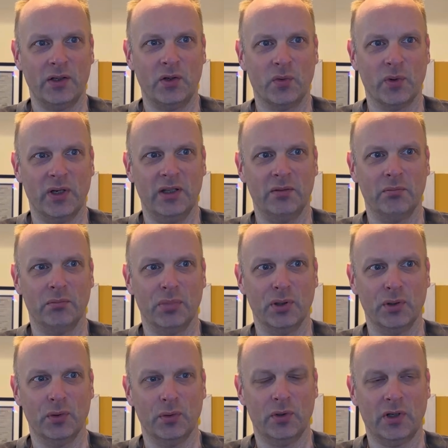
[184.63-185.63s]
green,
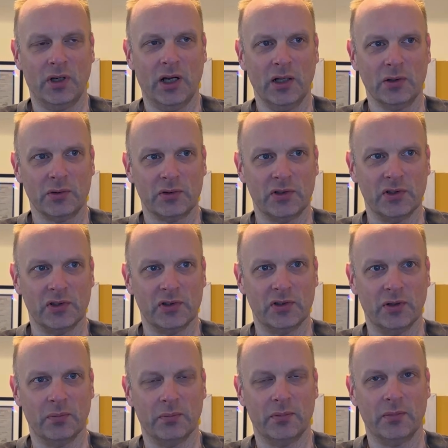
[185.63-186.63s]
blue color
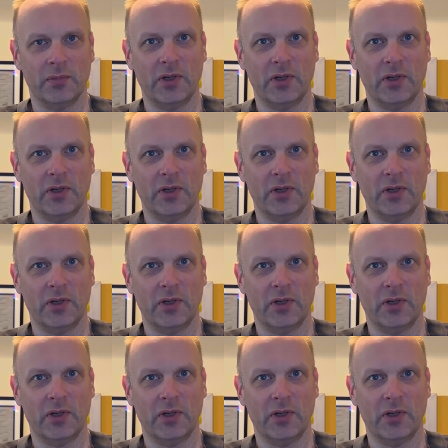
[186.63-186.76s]
system